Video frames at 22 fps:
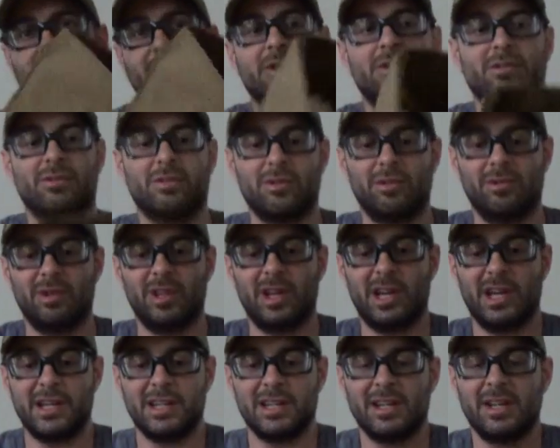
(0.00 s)
Velcro
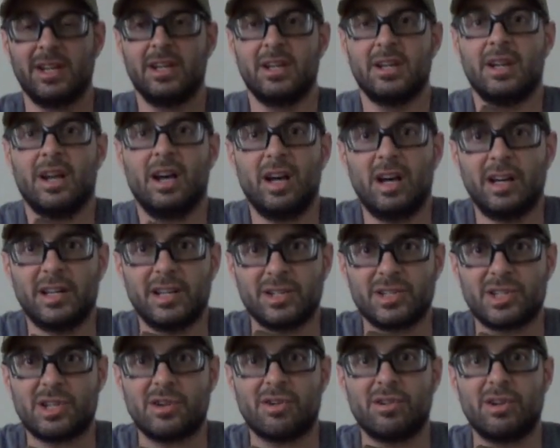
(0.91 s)
lined. Uh,
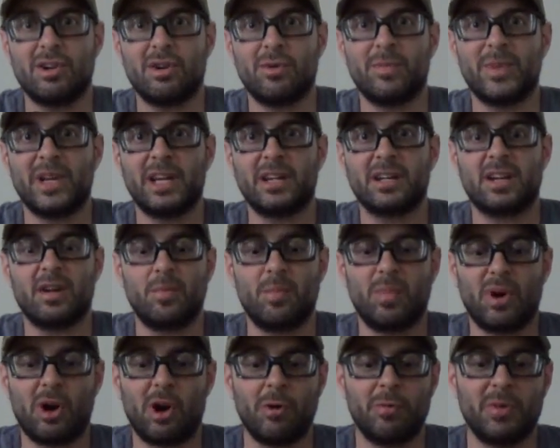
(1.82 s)
interior main
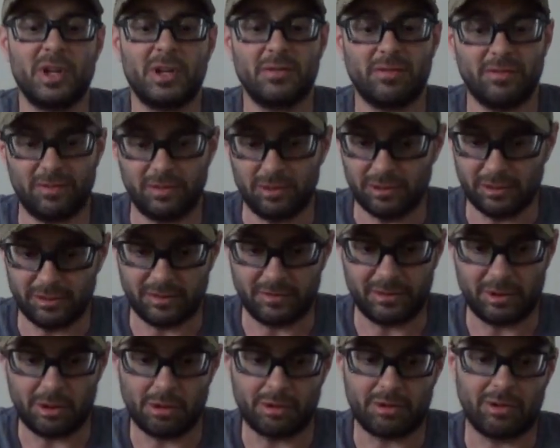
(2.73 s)
compartment, fully
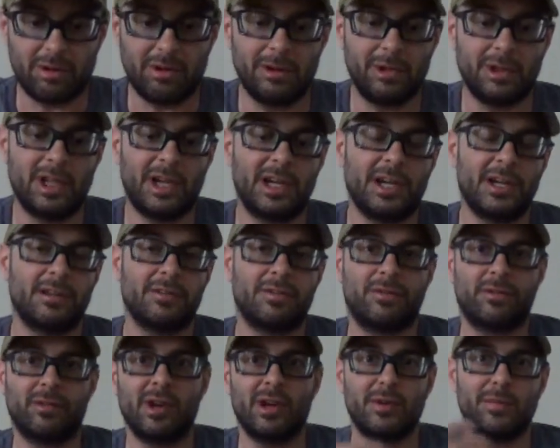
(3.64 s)
Velcro lined,
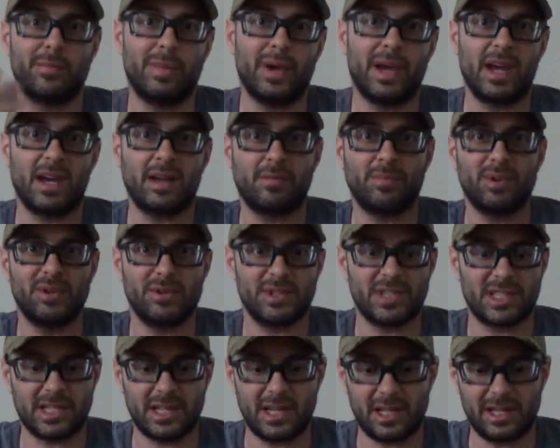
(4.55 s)
front, back,
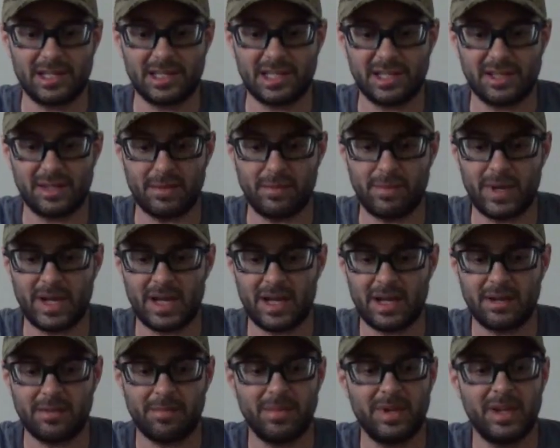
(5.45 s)
both sides and the
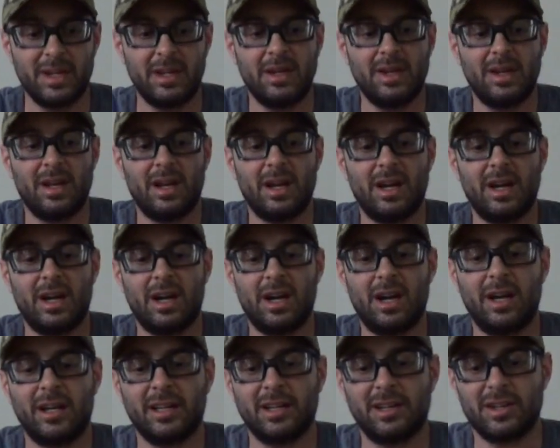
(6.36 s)
bottom.
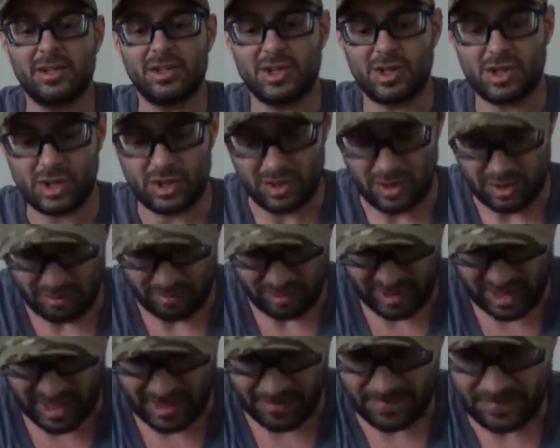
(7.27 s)
Uh, in addition to
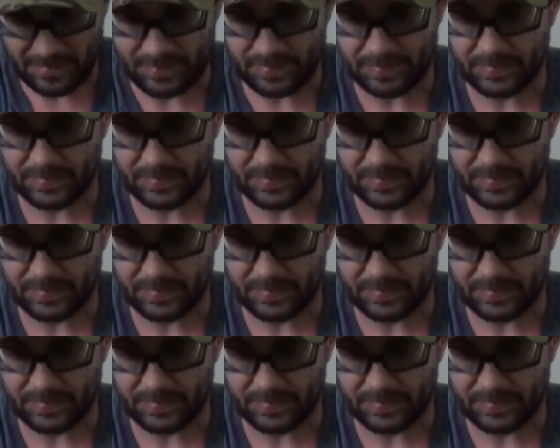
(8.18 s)
that,